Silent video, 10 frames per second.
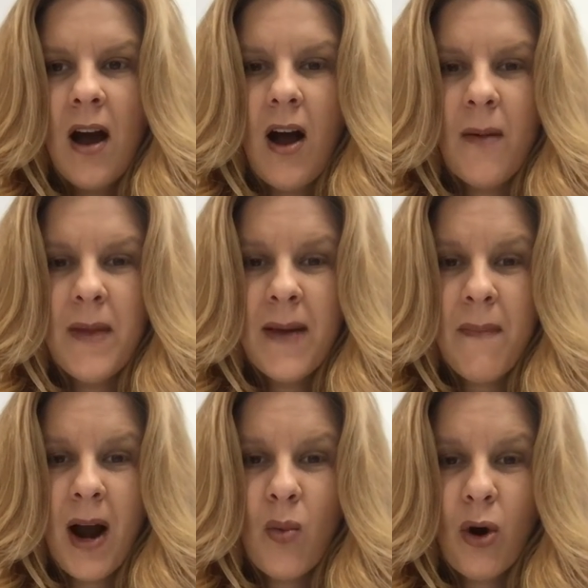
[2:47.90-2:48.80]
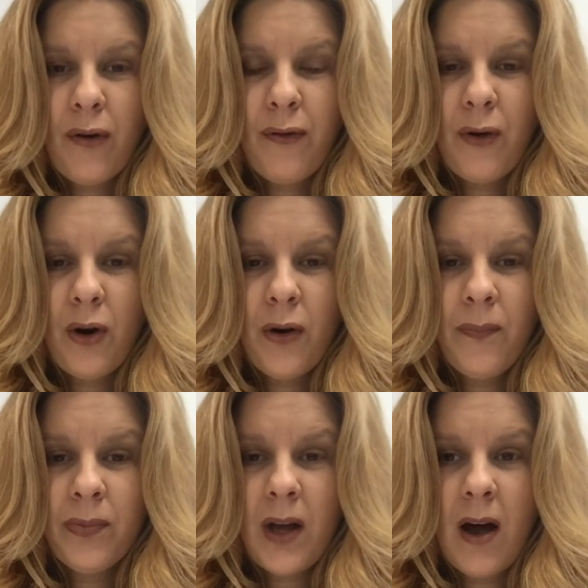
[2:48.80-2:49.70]
It might work
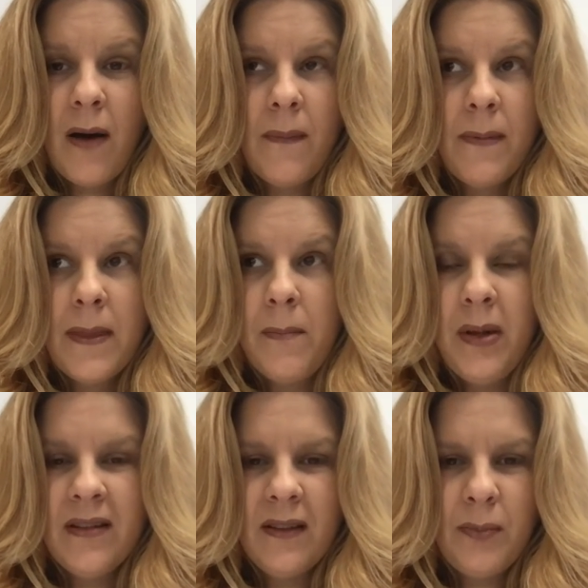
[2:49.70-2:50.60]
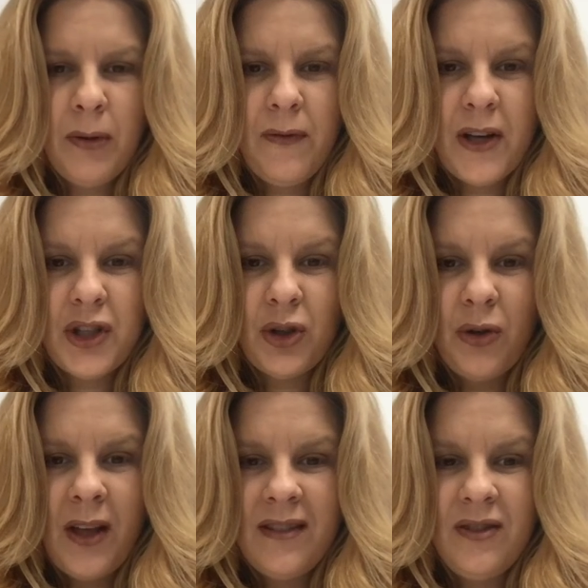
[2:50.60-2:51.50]
for the business professional
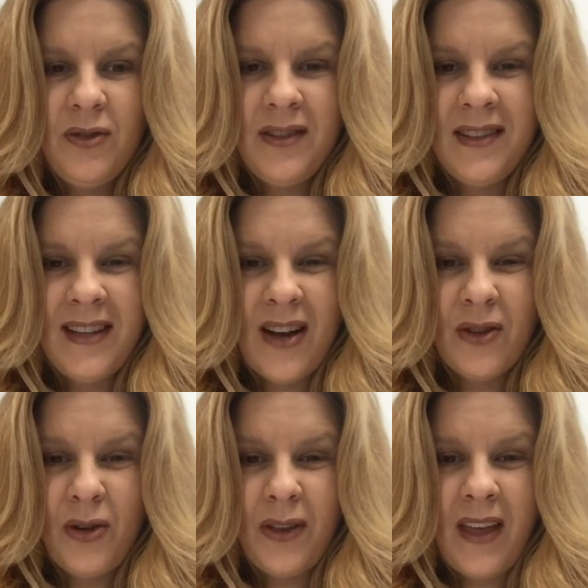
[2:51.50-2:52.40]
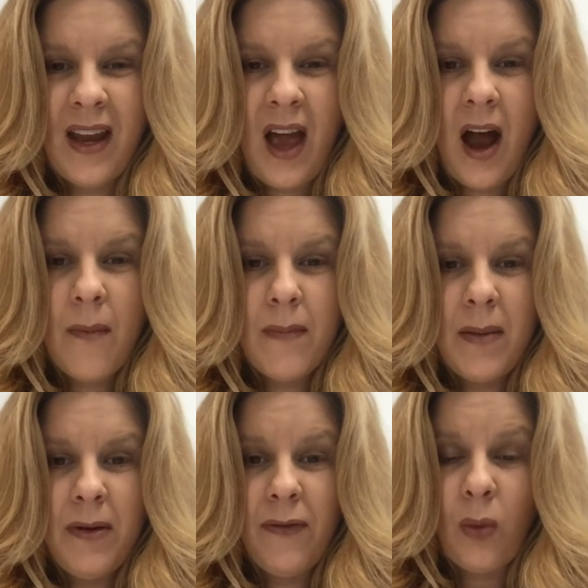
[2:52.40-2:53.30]
that's used to downloading that app
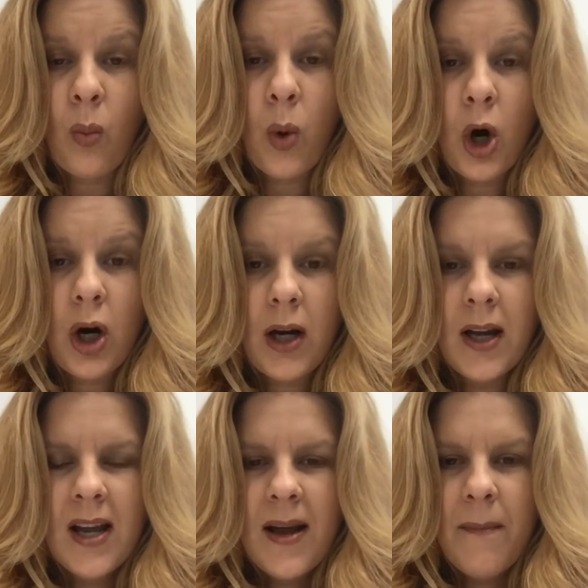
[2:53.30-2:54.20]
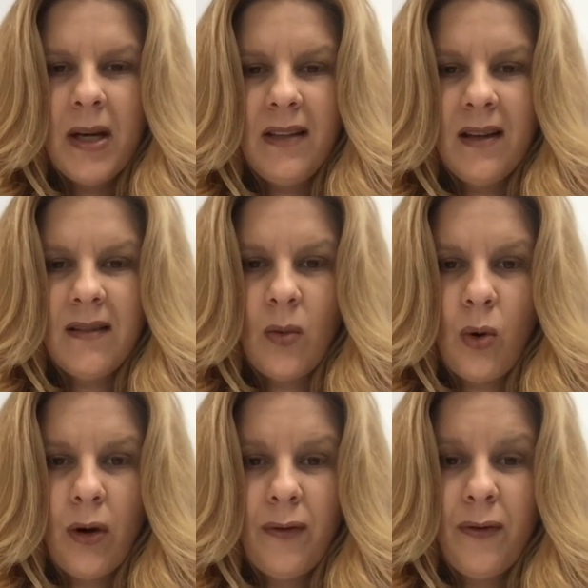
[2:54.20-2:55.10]
maybe for work, but it doesn't
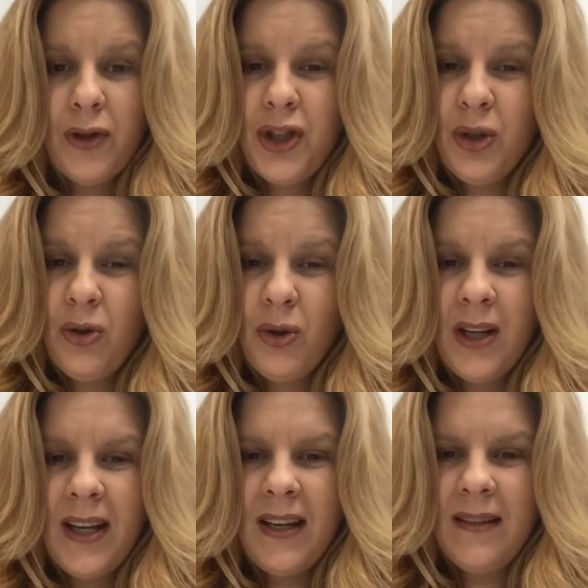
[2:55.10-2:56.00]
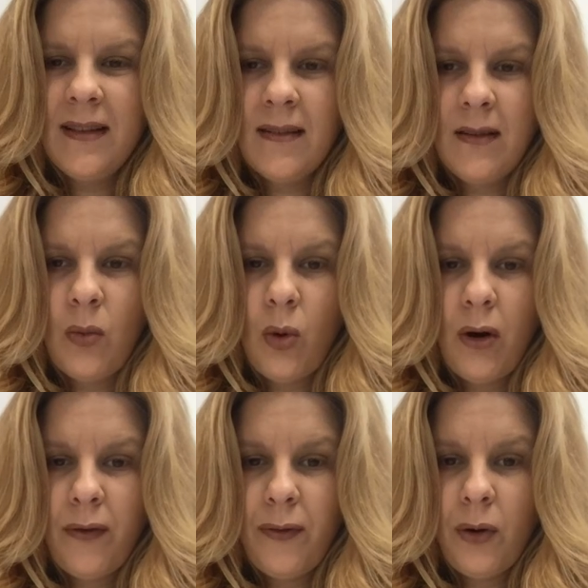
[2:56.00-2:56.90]
work for children and it doesn't
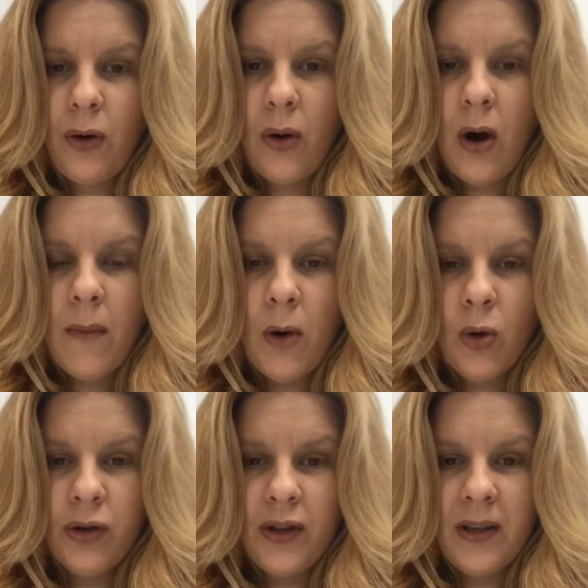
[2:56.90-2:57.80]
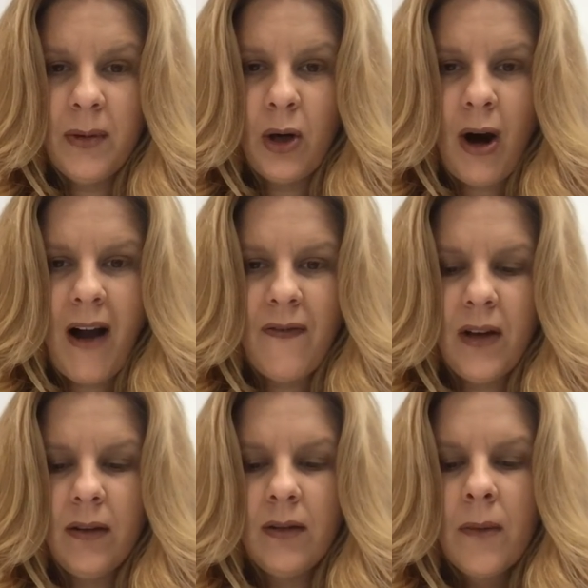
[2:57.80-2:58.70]
work for older
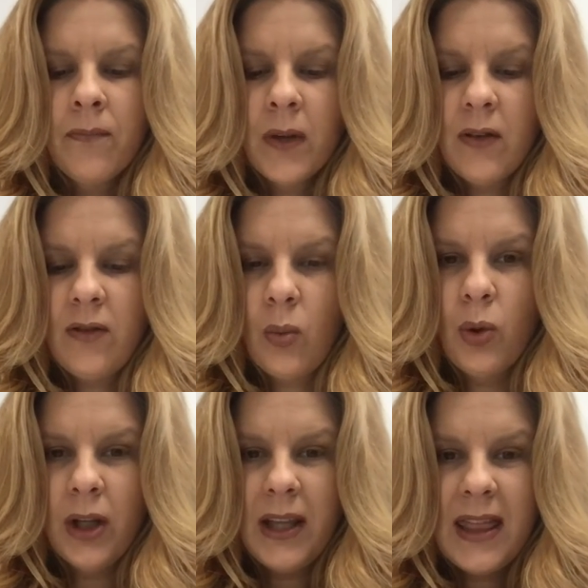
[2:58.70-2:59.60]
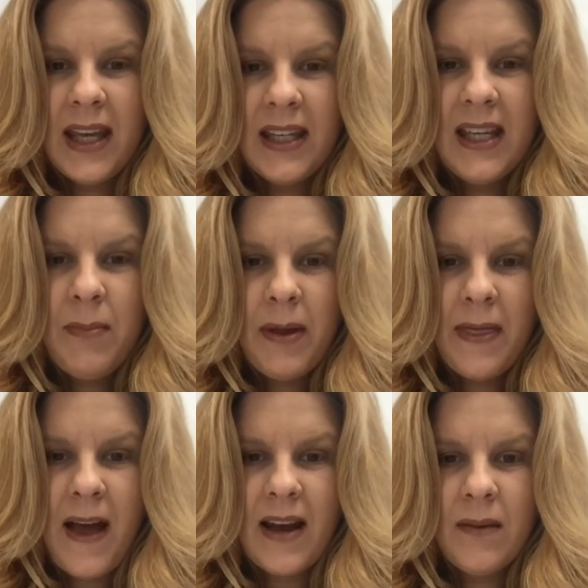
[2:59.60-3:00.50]
demographics. So really keeping
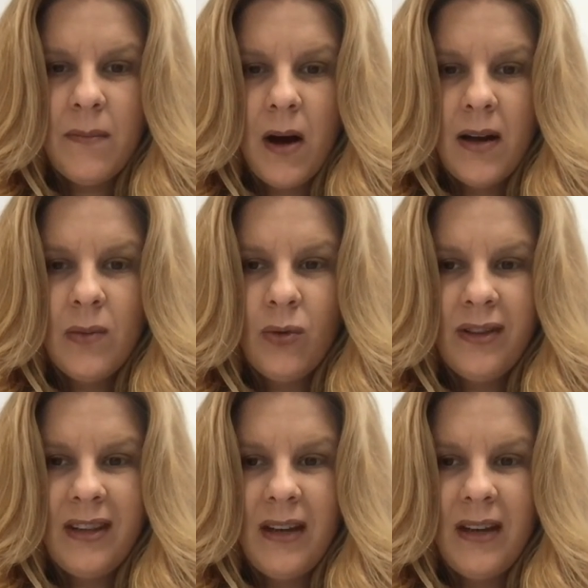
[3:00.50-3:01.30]
that in mind will save